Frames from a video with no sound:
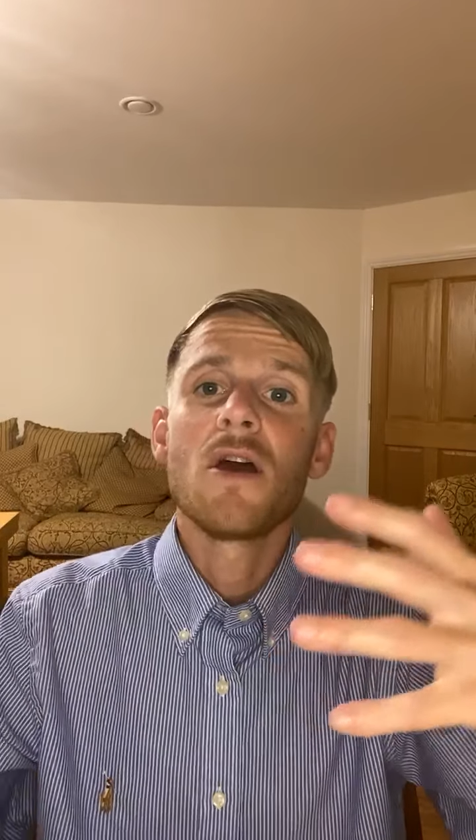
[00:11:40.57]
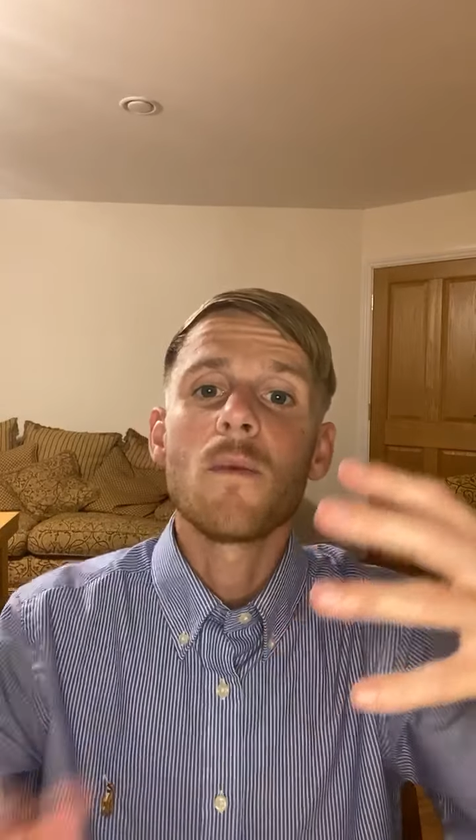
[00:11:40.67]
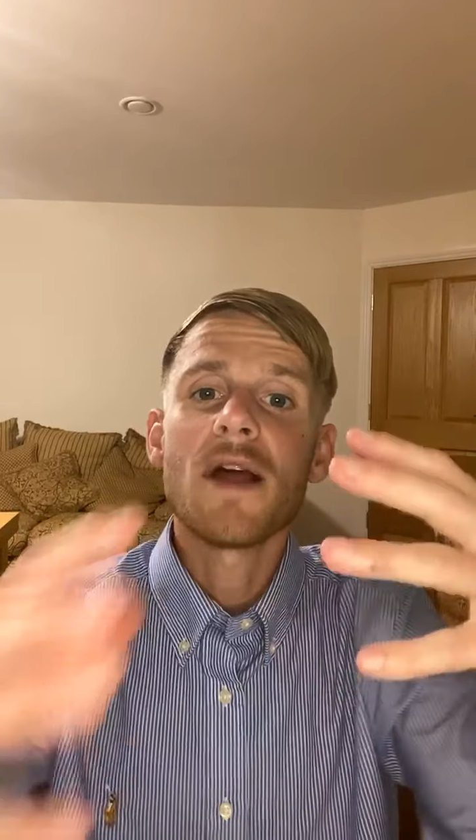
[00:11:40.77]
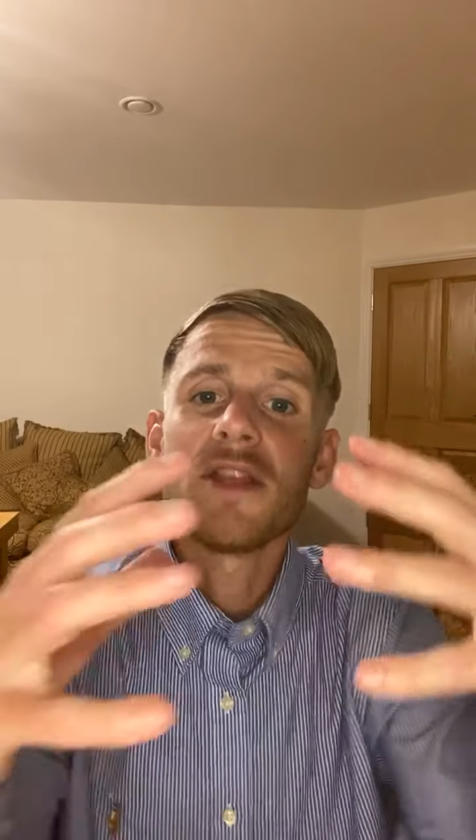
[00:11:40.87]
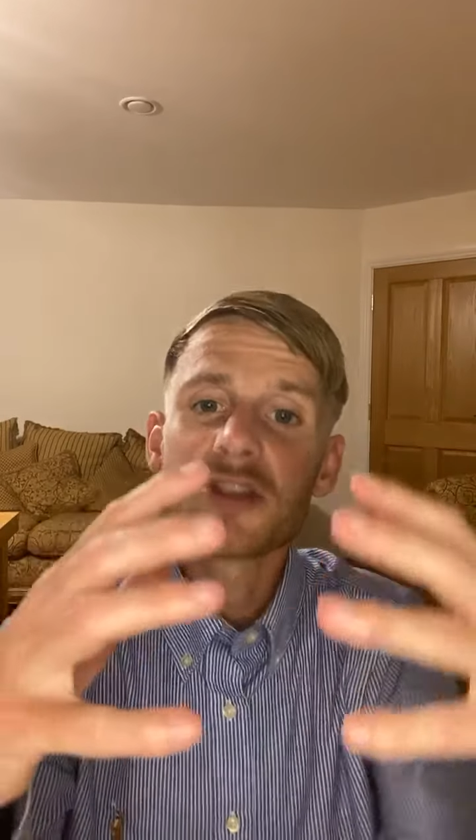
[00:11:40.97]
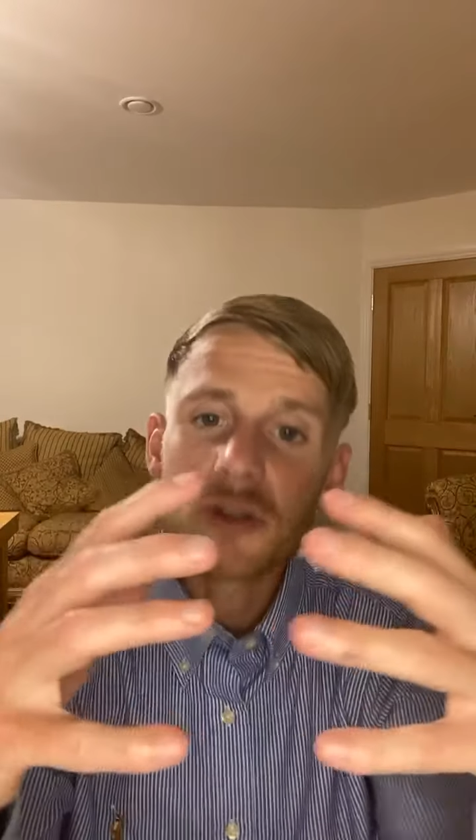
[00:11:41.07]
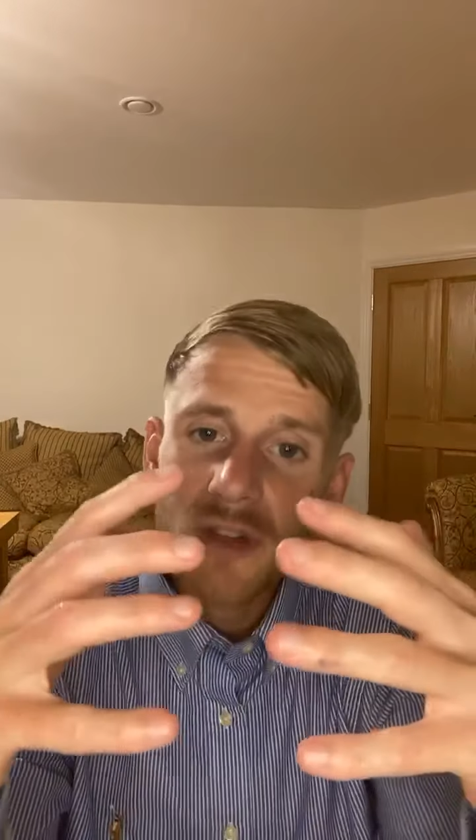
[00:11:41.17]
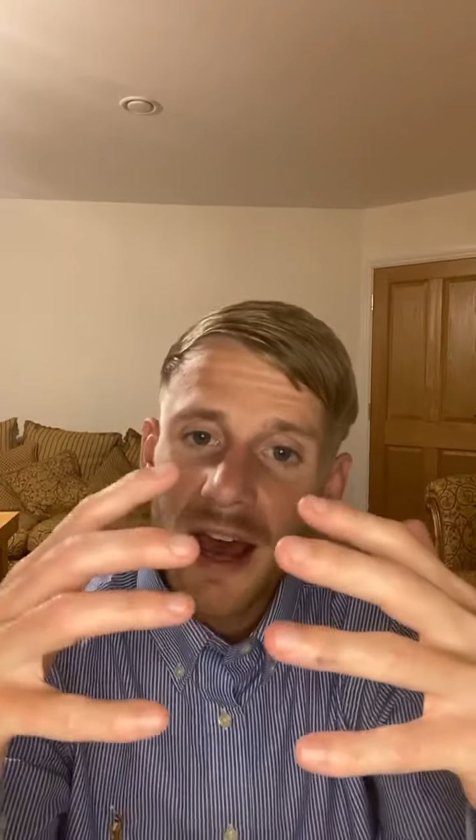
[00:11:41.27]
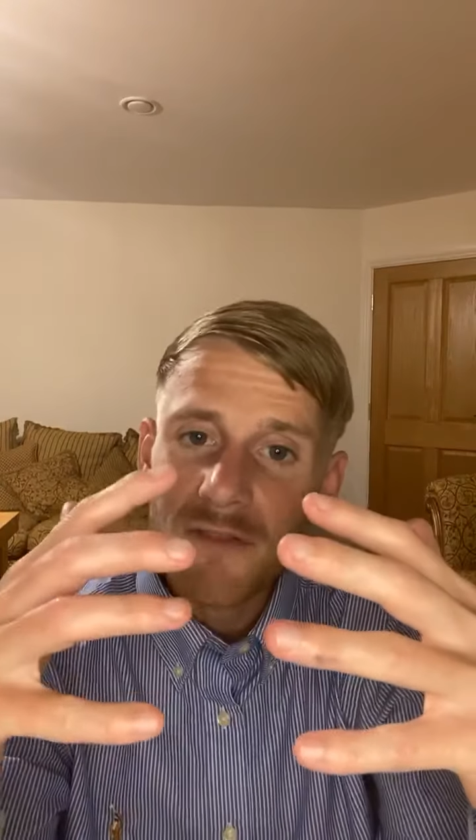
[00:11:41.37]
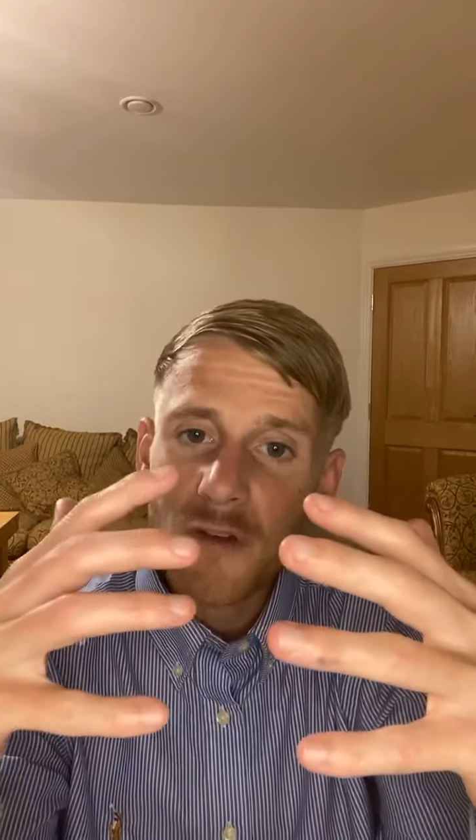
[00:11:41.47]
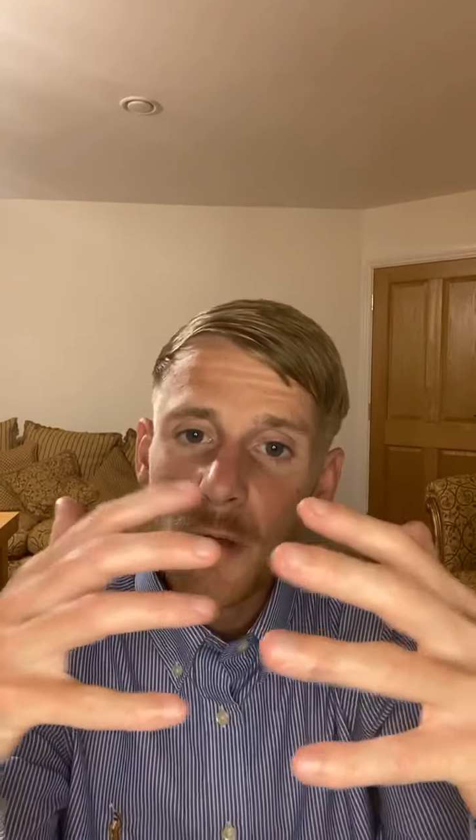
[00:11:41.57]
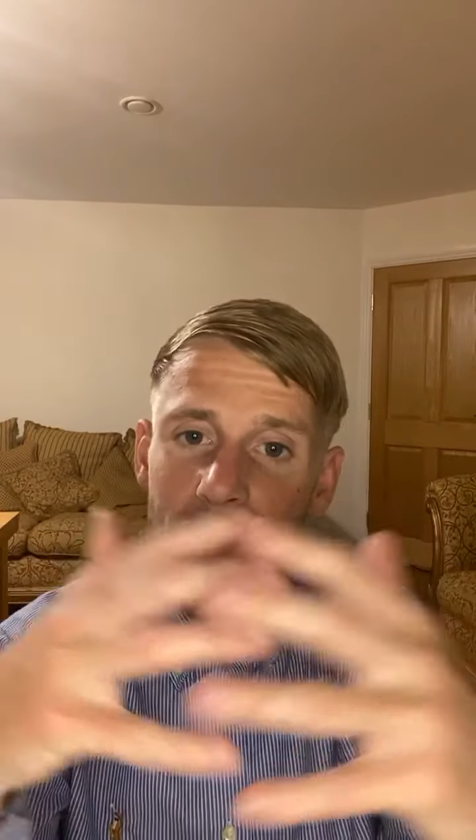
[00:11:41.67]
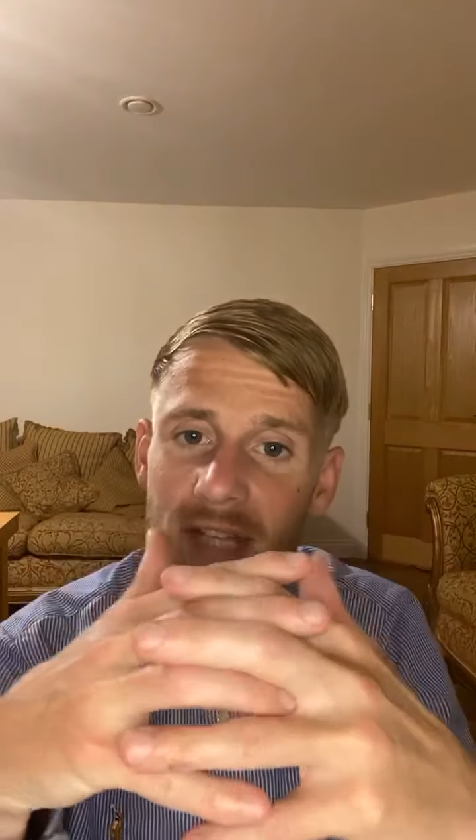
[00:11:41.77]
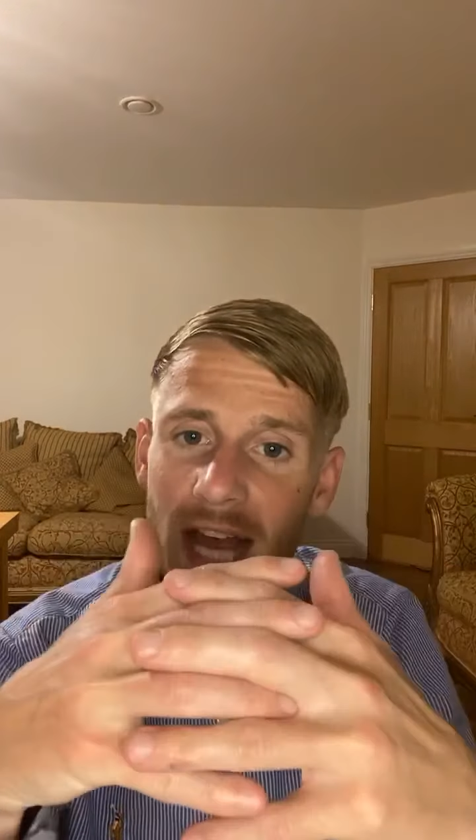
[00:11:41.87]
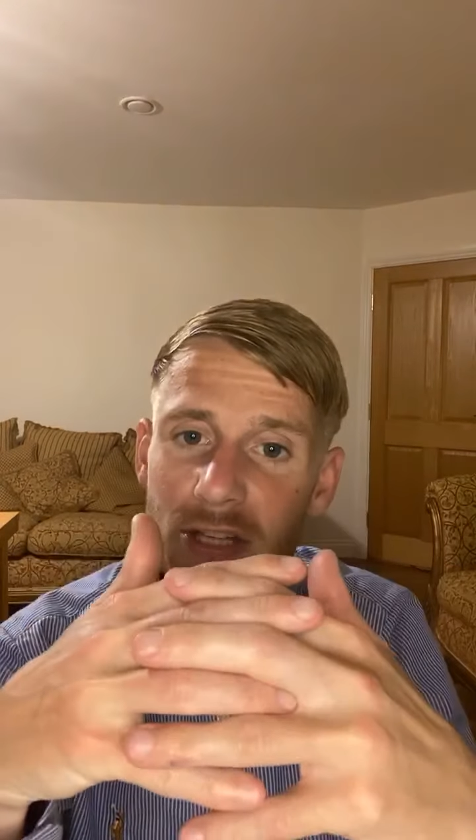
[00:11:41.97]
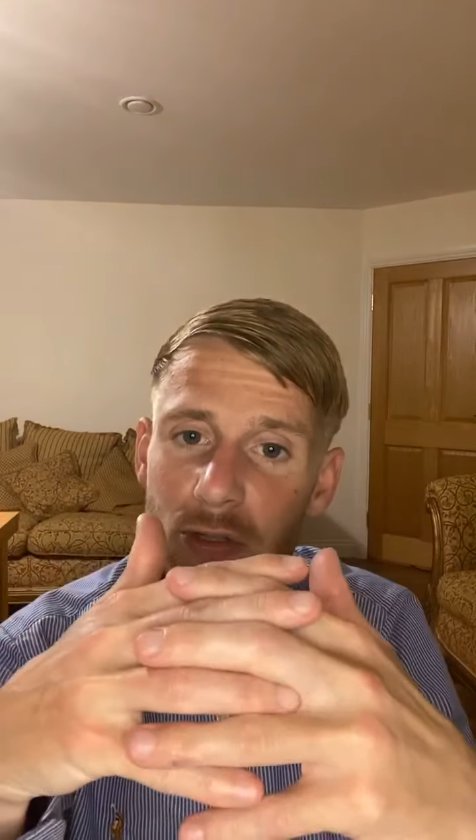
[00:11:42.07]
when they should have tight